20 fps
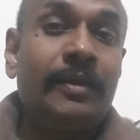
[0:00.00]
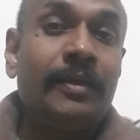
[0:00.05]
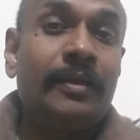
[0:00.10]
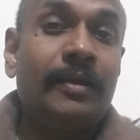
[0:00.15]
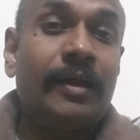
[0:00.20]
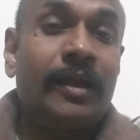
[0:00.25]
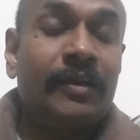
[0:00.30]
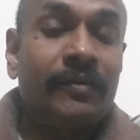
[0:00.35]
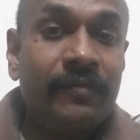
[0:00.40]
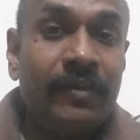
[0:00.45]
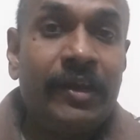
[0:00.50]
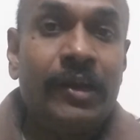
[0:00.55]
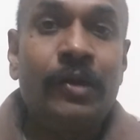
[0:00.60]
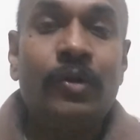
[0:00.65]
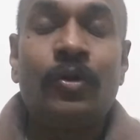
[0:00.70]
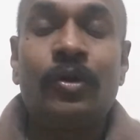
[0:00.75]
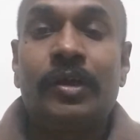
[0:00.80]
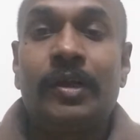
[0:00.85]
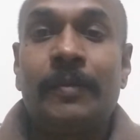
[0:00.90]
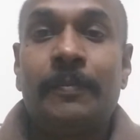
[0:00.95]
at very
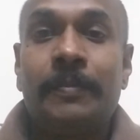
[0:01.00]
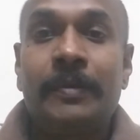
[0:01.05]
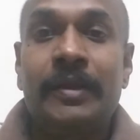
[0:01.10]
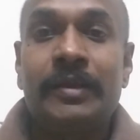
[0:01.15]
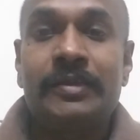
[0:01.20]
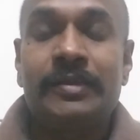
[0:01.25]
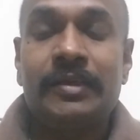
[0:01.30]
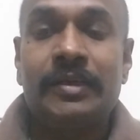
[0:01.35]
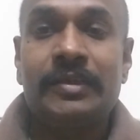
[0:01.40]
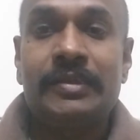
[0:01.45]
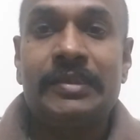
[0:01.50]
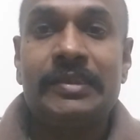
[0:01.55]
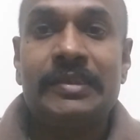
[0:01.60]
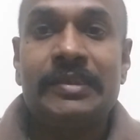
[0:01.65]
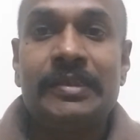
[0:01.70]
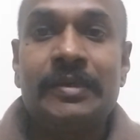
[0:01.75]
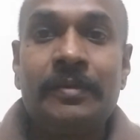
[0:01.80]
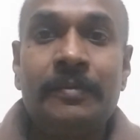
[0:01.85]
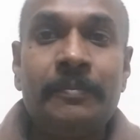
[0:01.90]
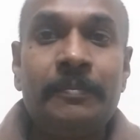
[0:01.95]
low
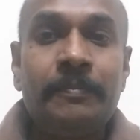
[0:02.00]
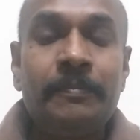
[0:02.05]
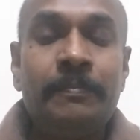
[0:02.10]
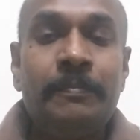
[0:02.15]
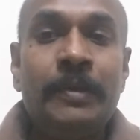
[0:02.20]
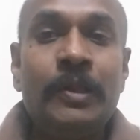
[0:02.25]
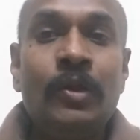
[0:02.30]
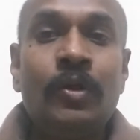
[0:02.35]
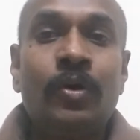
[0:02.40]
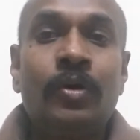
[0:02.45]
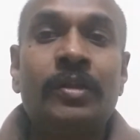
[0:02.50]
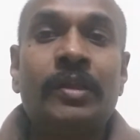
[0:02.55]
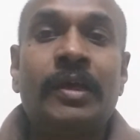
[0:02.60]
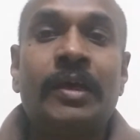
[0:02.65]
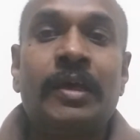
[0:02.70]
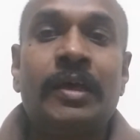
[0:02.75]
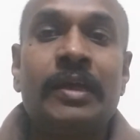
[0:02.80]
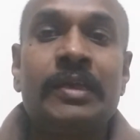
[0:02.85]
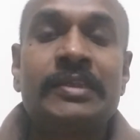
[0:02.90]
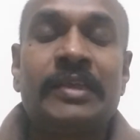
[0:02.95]
temperatures below
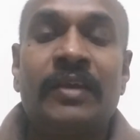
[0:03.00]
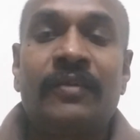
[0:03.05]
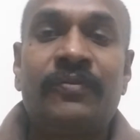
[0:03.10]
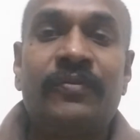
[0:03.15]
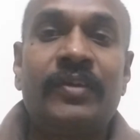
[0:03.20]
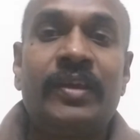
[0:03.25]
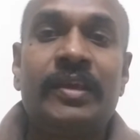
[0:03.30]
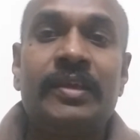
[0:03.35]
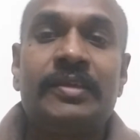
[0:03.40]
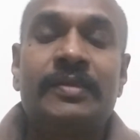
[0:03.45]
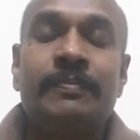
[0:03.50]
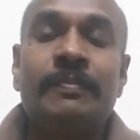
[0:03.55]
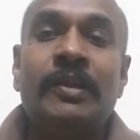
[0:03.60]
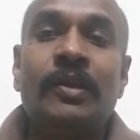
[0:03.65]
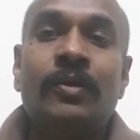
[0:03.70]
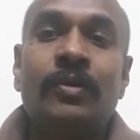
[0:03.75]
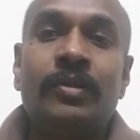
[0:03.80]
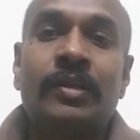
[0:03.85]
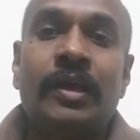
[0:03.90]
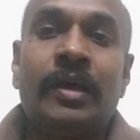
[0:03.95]
the surface,
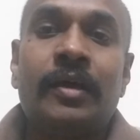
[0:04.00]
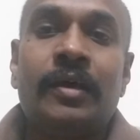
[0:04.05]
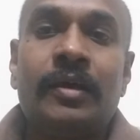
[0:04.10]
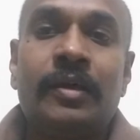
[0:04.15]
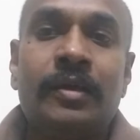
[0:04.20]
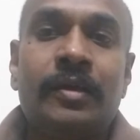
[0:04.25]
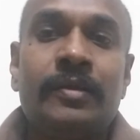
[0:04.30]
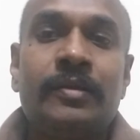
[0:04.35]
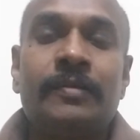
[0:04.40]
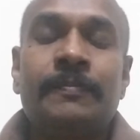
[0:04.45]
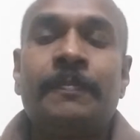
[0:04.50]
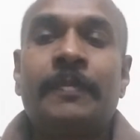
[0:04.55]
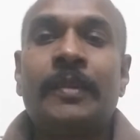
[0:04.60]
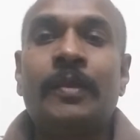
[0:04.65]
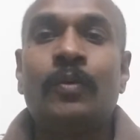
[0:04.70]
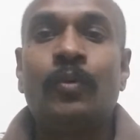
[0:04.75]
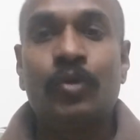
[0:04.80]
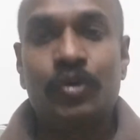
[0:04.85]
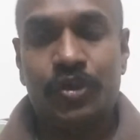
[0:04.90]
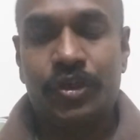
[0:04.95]
below the
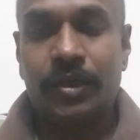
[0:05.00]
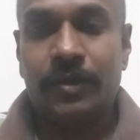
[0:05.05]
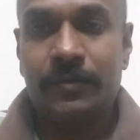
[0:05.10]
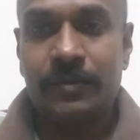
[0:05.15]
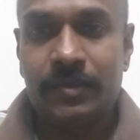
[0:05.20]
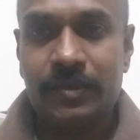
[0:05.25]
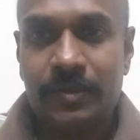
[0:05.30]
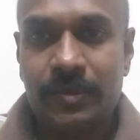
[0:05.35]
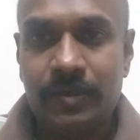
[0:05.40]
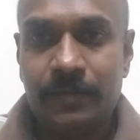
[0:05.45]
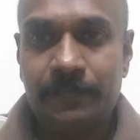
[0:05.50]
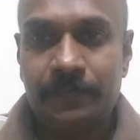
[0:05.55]
oceans.